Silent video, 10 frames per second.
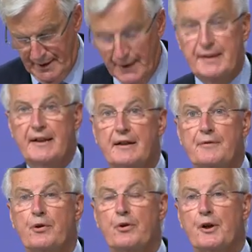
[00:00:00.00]
It is
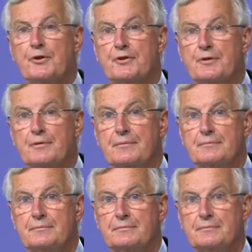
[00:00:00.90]
for us,
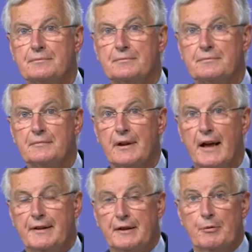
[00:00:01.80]

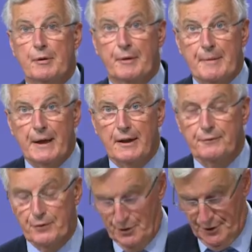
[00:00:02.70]
and it will remain
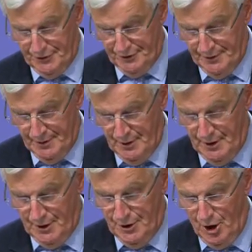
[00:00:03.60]
for us,
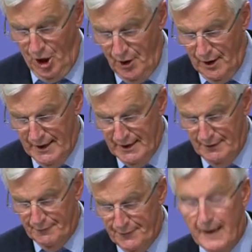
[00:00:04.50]
the
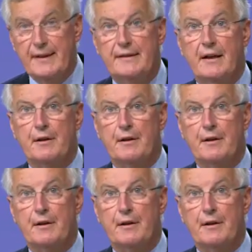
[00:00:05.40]
only valid